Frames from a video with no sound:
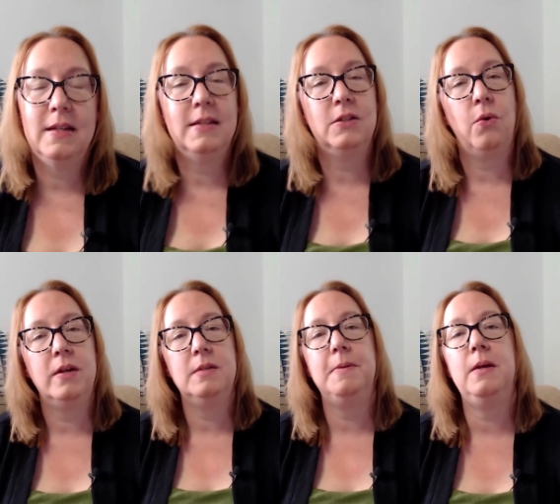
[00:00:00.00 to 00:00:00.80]
is going
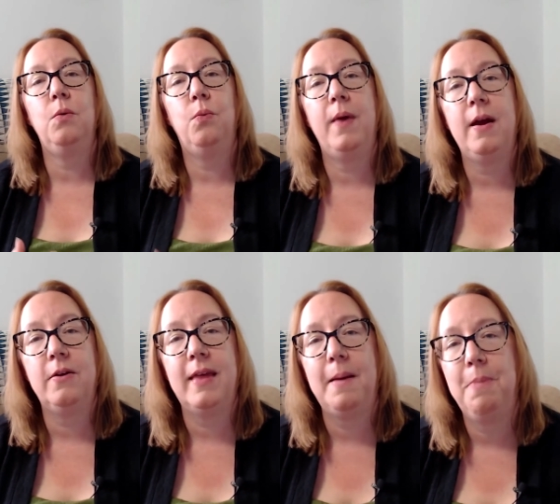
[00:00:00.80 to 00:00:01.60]
to be where
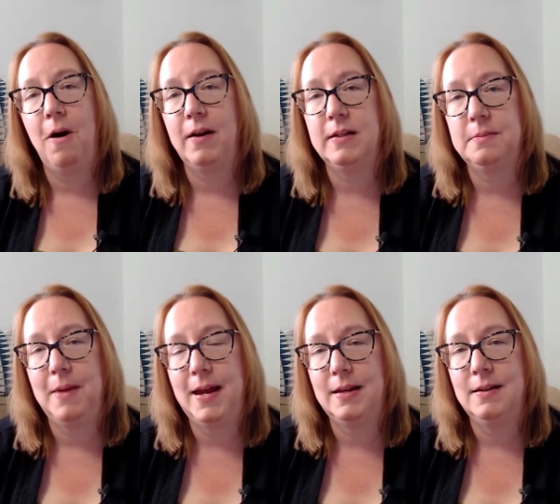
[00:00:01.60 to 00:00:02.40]
that pot is
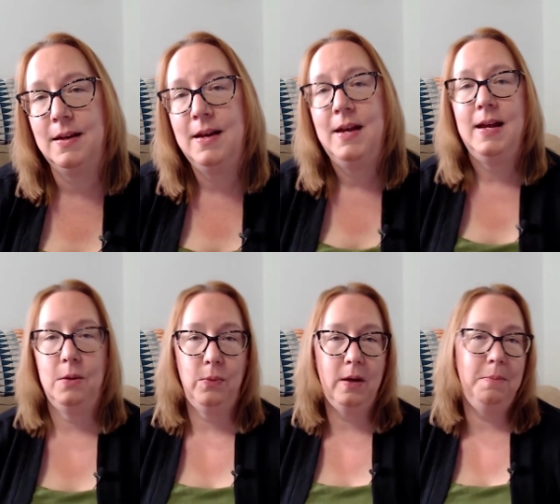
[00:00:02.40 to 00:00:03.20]
made. It
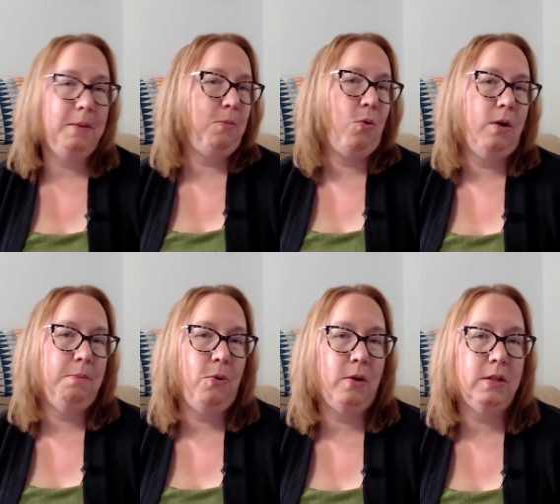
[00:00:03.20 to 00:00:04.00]
will be more
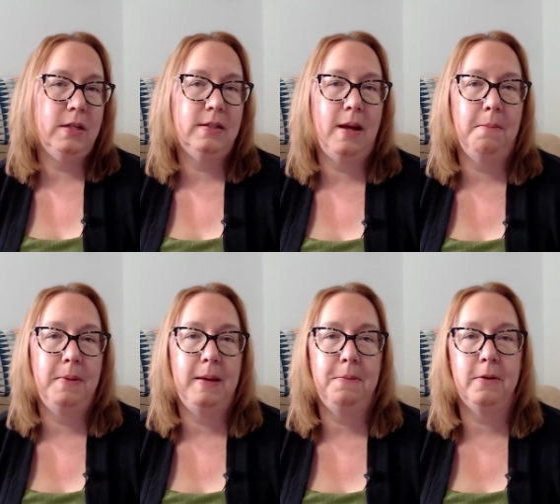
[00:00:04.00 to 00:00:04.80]
important to some
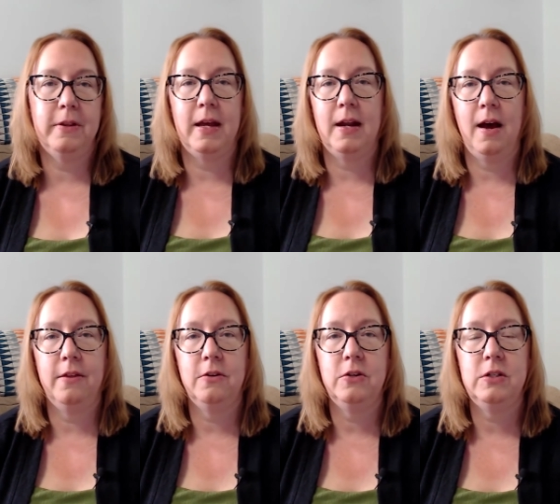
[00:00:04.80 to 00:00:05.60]
people than
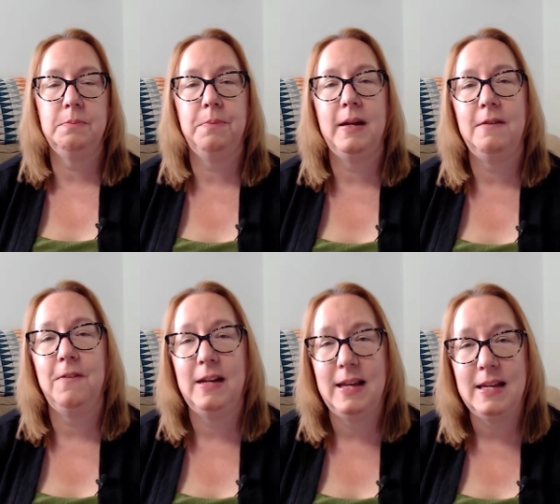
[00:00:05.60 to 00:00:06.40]
others, but if
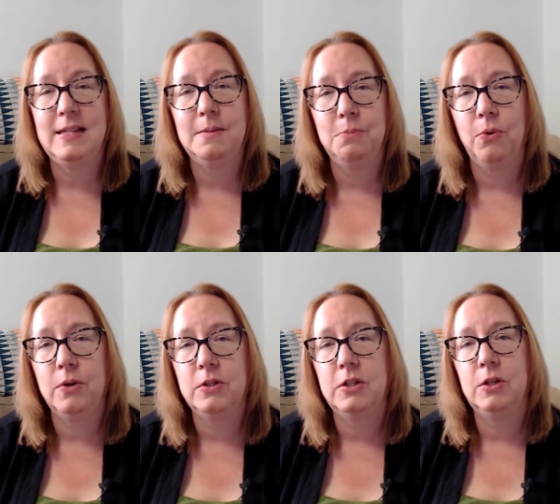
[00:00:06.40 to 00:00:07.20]
it is
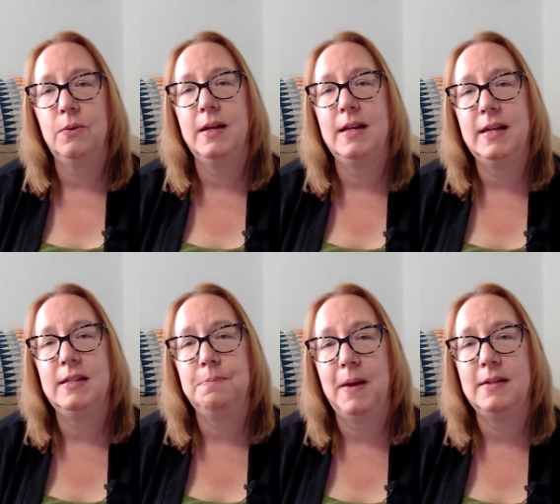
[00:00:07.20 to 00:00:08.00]
important to you, it
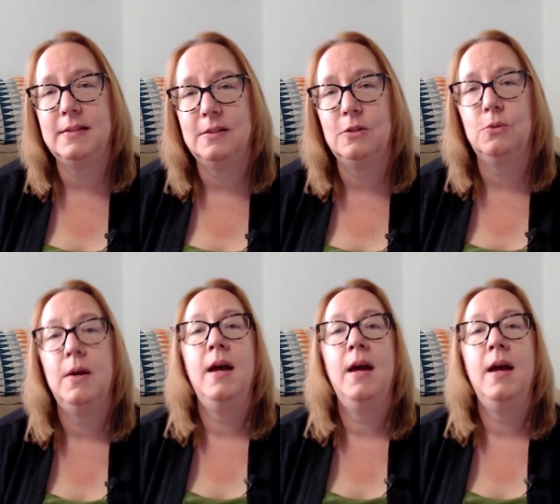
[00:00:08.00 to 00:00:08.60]
is best to